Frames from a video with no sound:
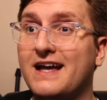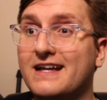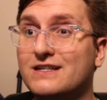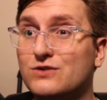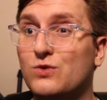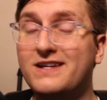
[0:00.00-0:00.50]

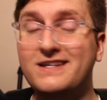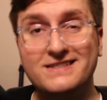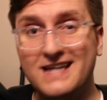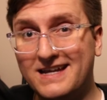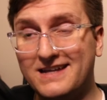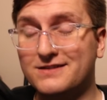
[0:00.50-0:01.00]
20
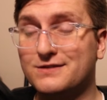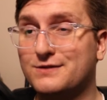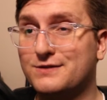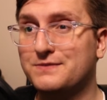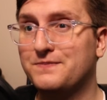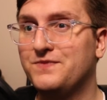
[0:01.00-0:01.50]

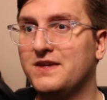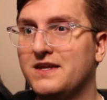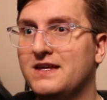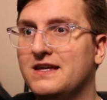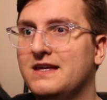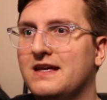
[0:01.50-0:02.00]
seconds.
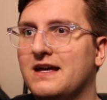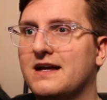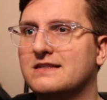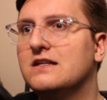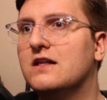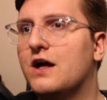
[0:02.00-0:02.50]
It's
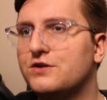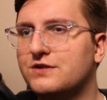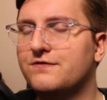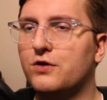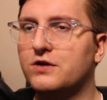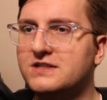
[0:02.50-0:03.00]
still
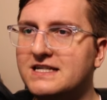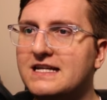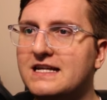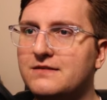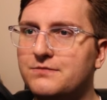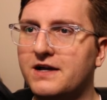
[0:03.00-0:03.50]

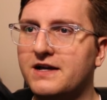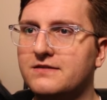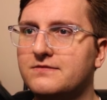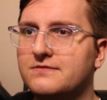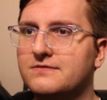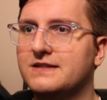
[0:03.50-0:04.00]
114, but
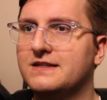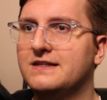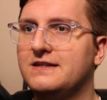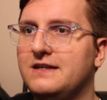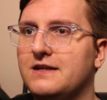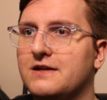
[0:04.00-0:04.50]

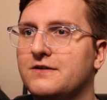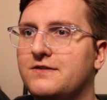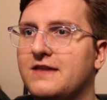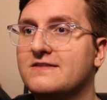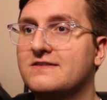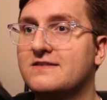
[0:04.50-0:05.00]
you know,
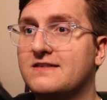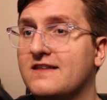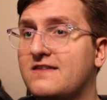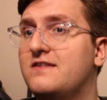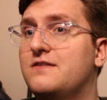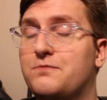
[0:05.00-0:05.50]

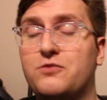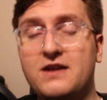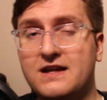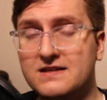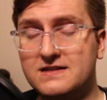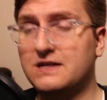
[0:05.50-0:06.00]
that's pretty
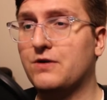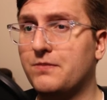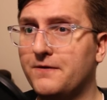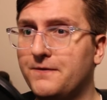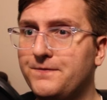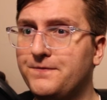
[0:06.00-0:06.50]

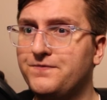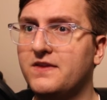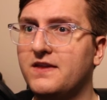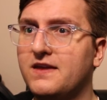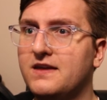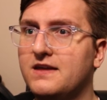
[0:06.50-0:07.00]
considerable.
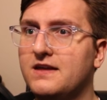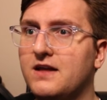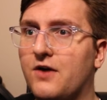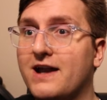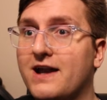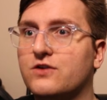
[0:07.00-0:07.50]

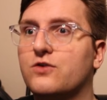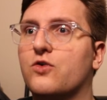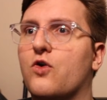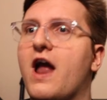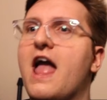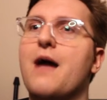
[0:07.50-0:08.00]
All right,
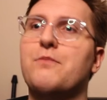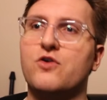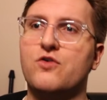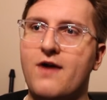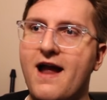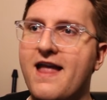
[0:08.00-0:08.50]

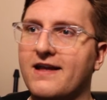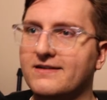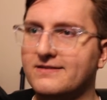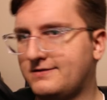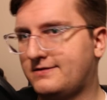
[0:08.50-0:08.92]
Cramorant.